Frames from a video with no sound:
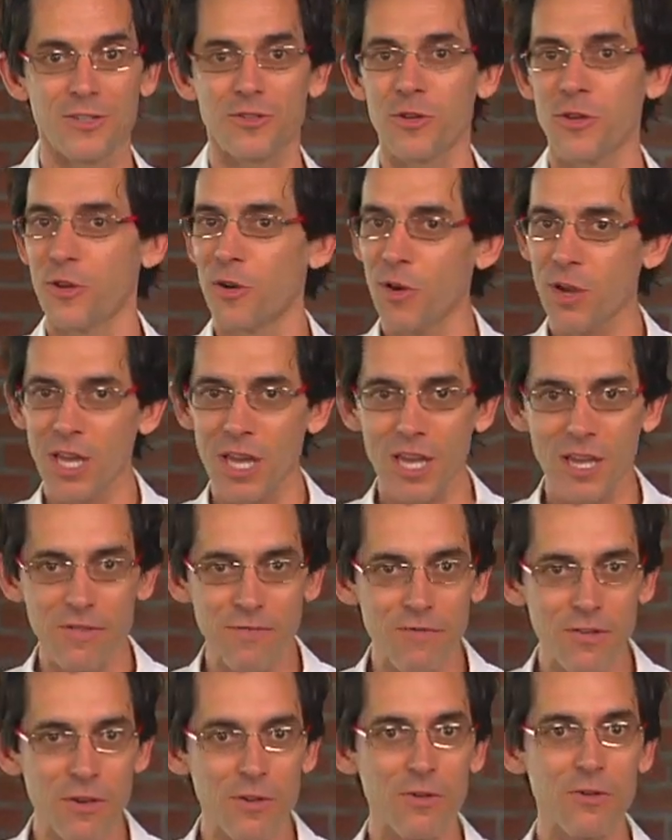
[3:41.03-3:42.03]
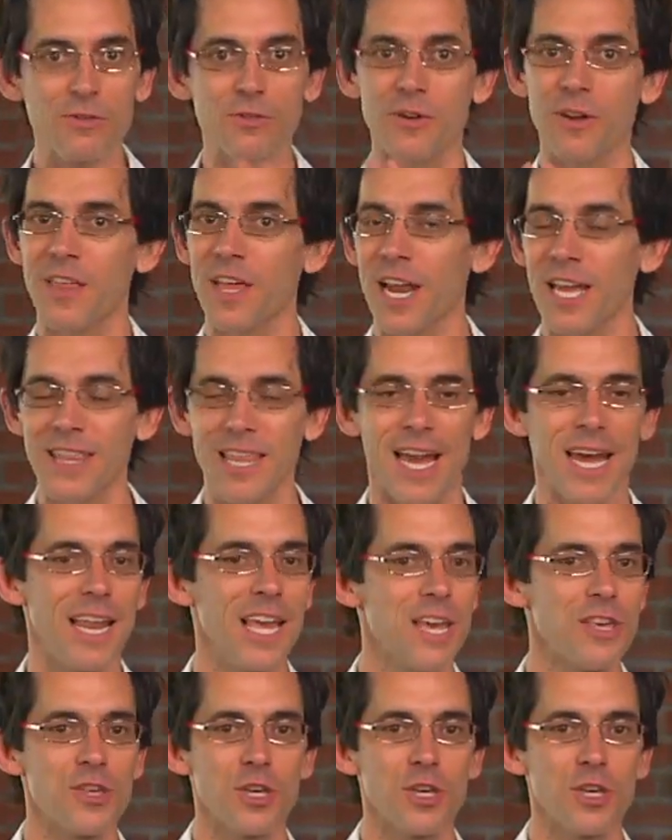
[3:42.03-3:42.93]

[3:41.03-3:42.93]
so you don't get confused or anything like that.